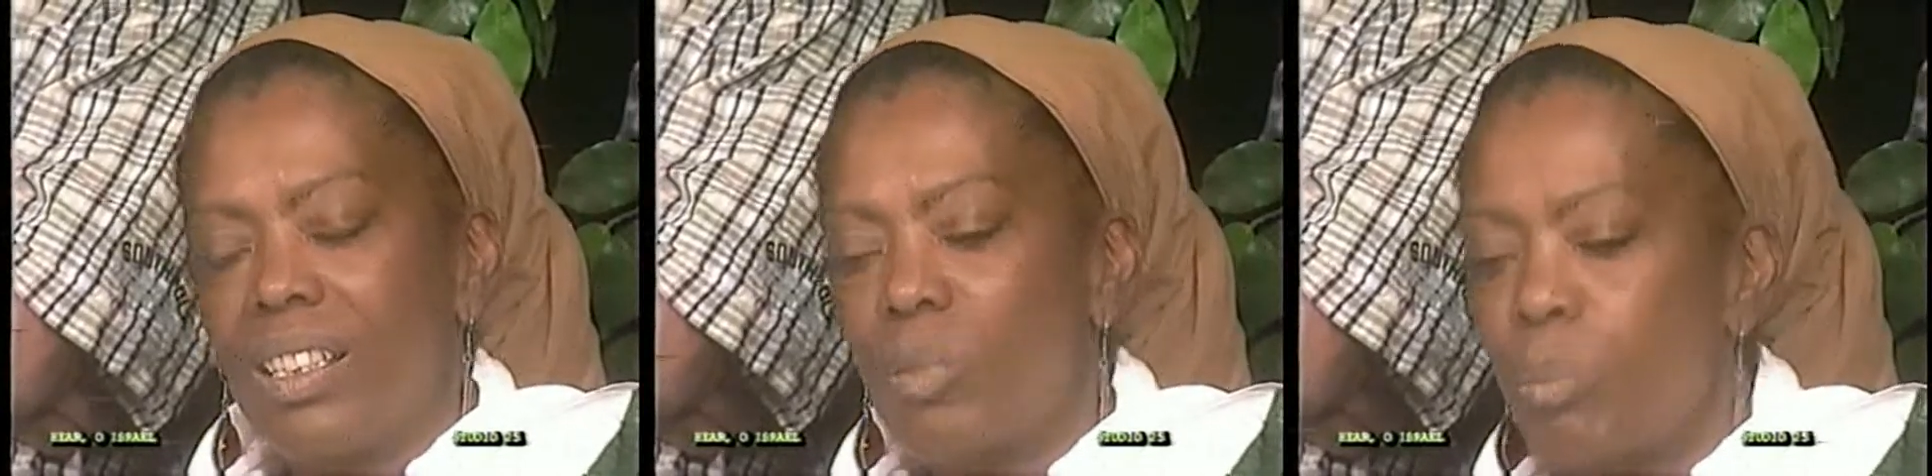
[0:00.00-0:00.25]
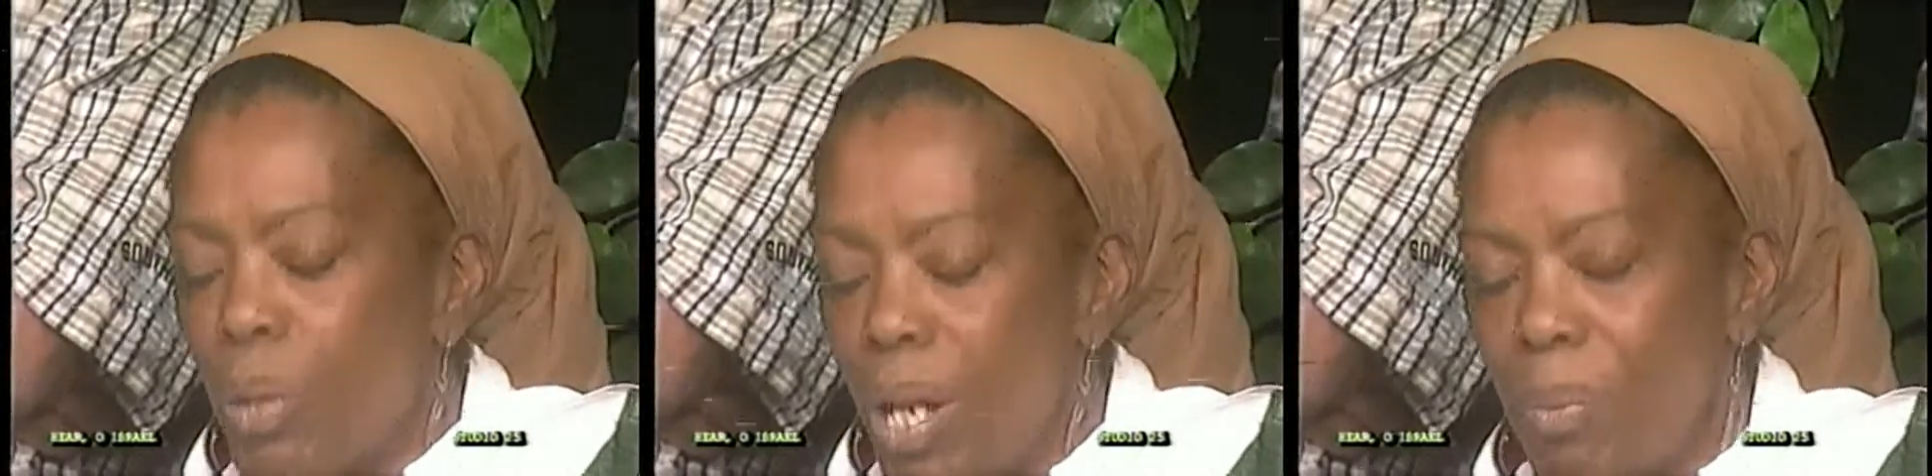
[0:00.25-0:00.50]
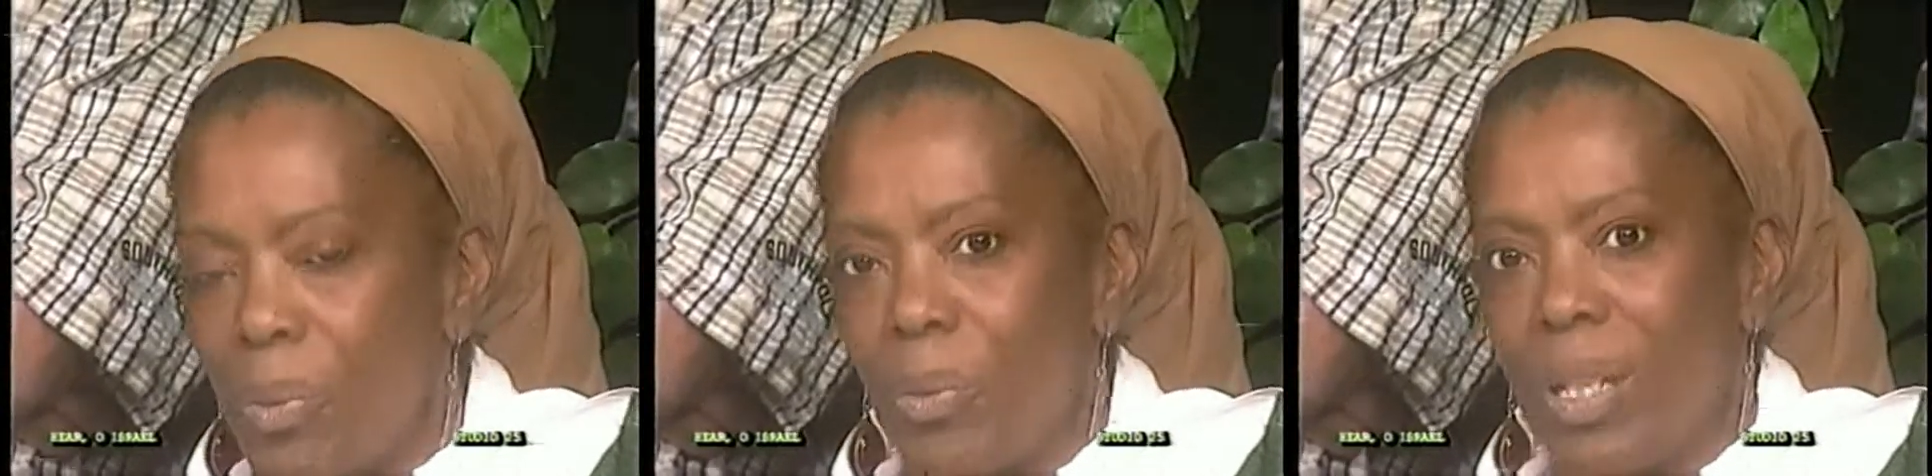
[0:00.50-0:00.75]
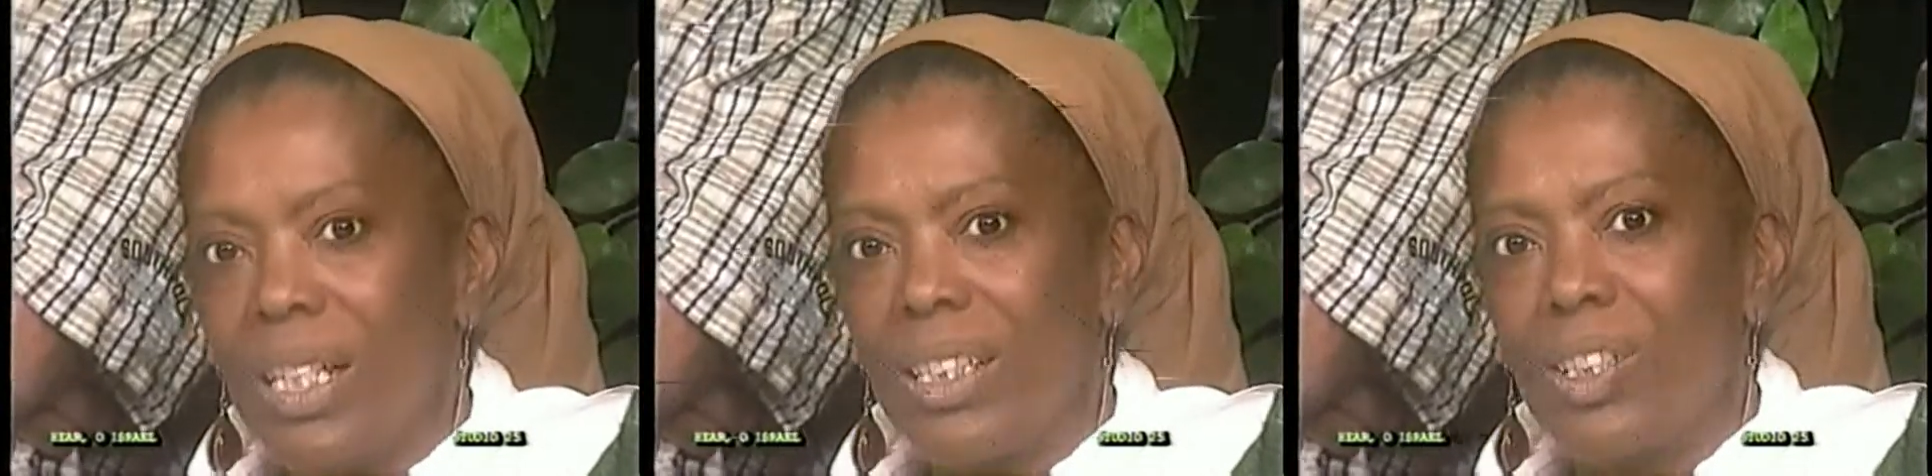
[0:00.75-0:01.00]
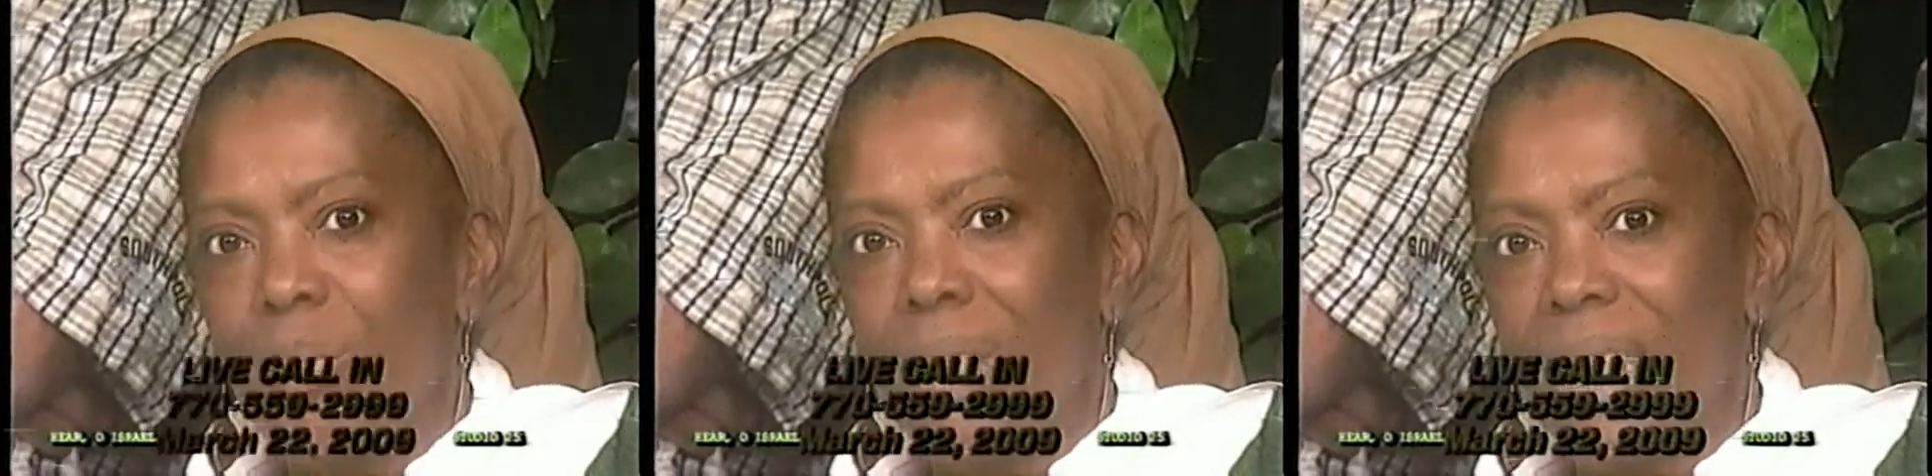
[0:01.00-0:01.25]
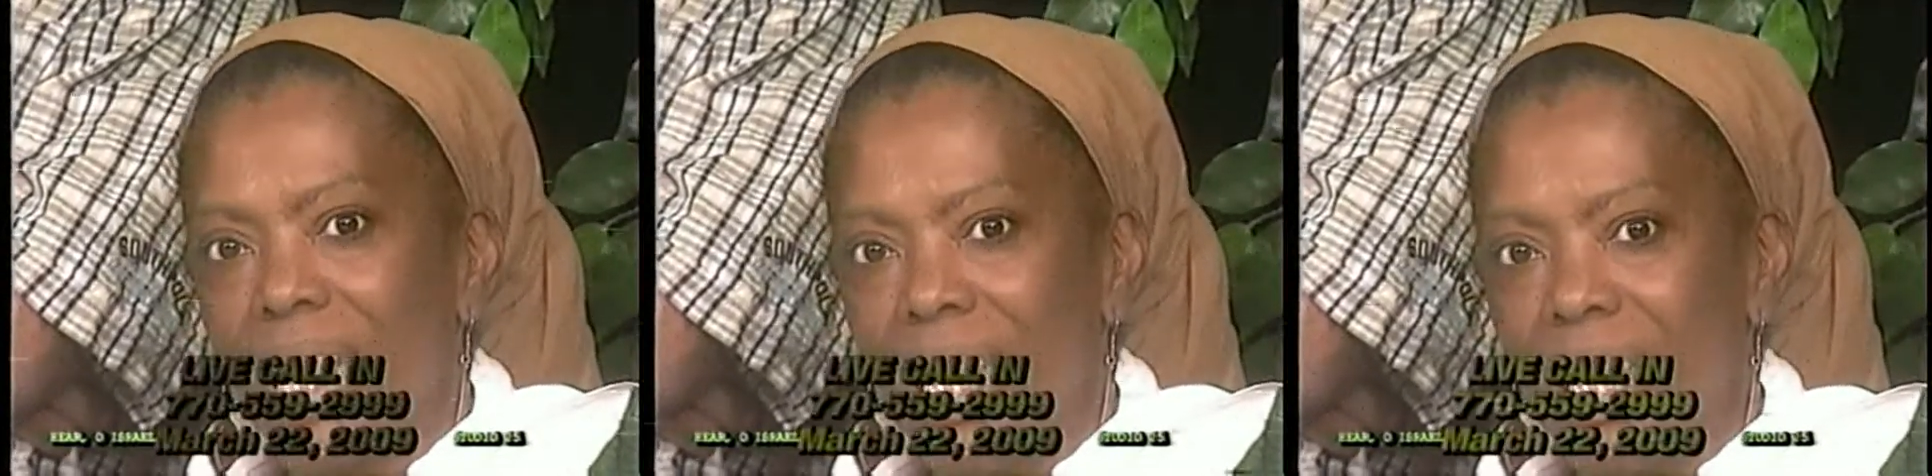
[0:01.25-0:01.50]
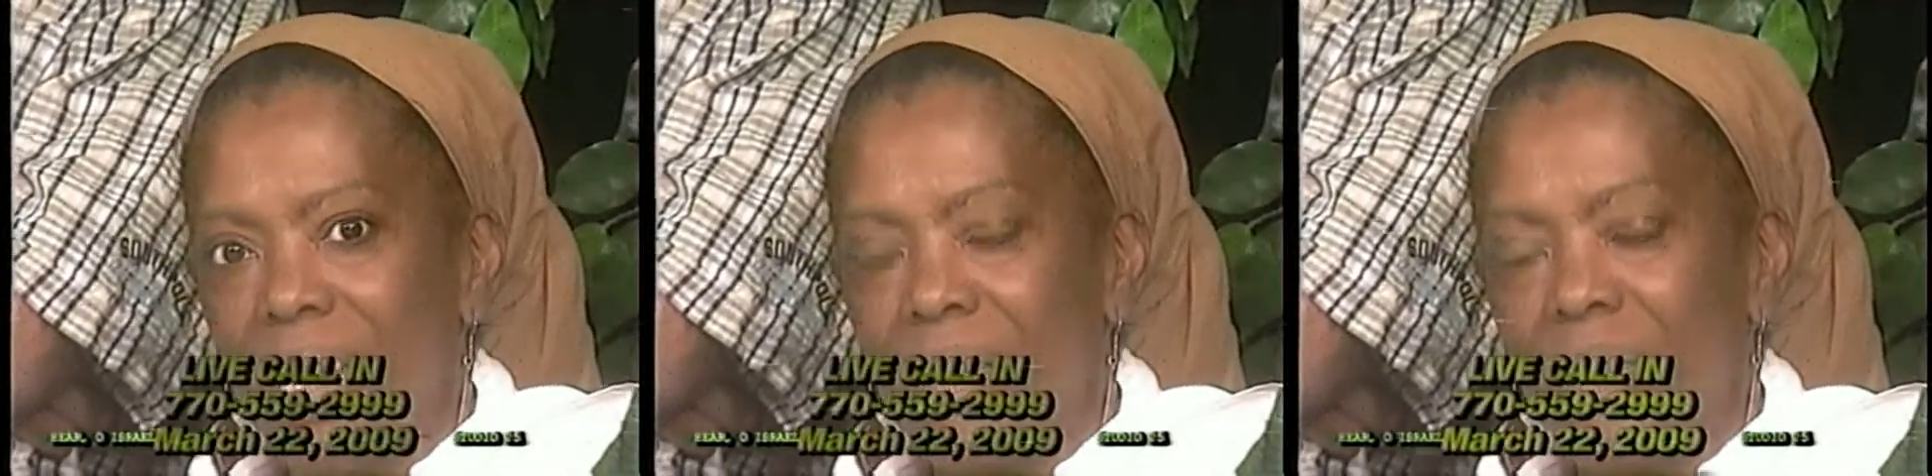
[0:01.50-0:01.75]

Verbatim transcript: the proper way to behave